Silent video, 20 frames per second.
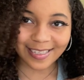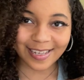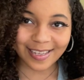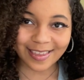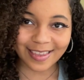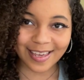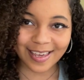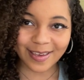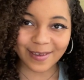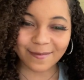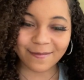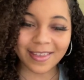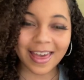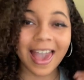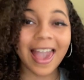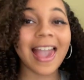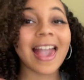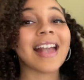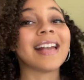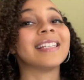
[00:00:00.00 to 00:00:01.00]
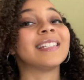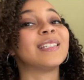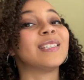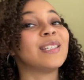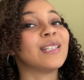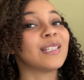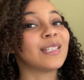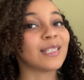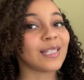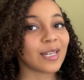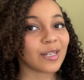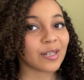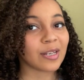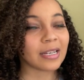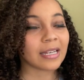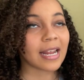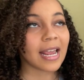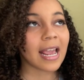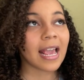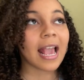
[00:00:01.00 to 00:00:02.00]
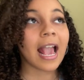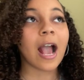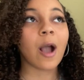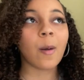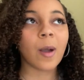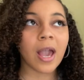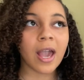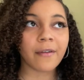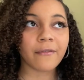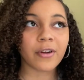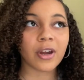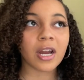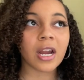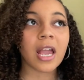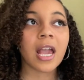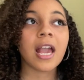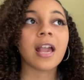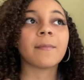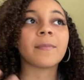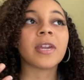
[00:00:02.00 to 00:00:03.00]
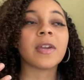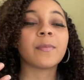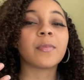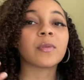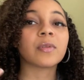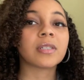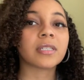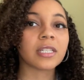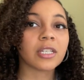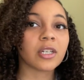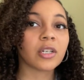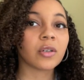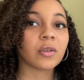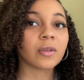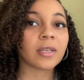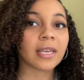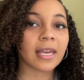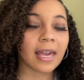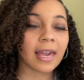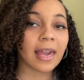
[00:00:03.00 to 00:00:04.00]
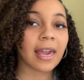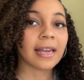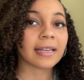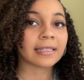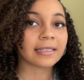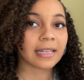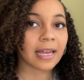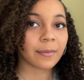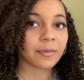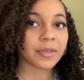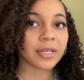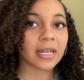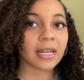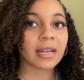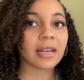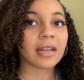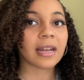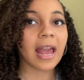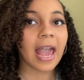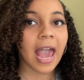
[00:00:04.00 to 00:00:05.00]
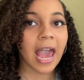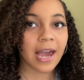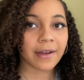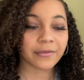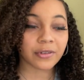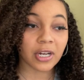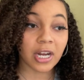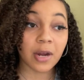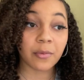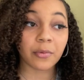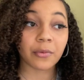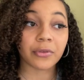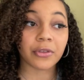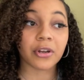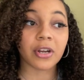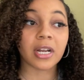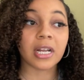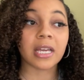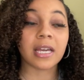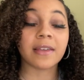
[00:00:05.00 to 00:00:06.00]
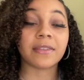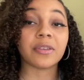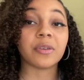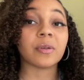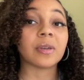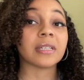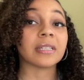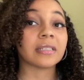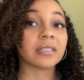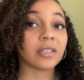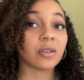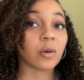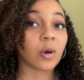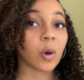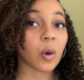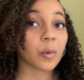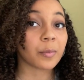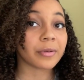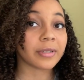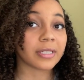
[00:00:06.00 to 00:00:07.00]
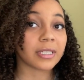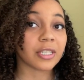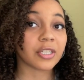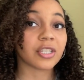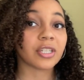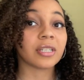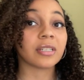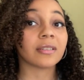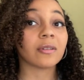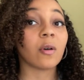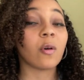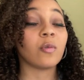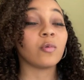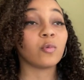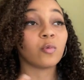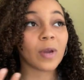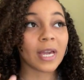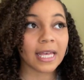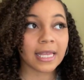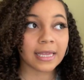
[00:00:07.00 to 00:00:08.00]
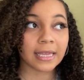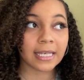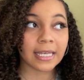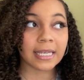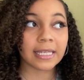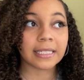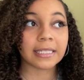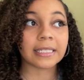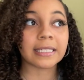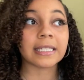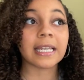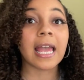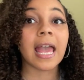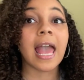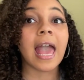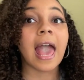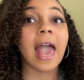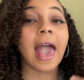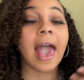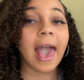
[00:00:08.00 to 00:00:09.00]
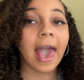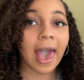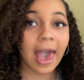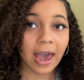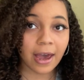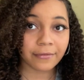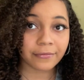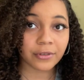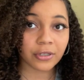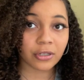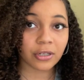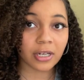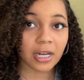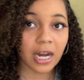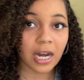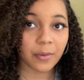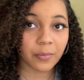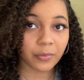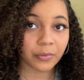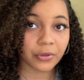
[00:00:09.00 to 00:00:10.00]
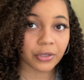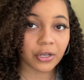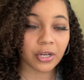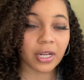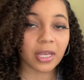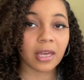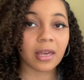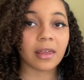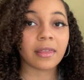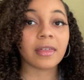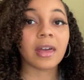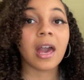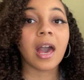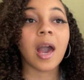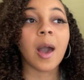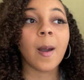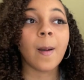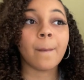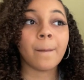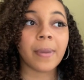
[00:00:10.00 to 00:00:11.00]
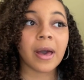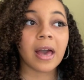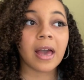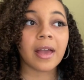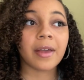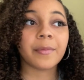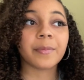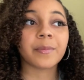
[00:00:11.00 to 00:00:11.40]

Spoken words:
think of that as decision day. However, people still get accepted after April 30th. You can still hold positions on wait lists after April 30th, but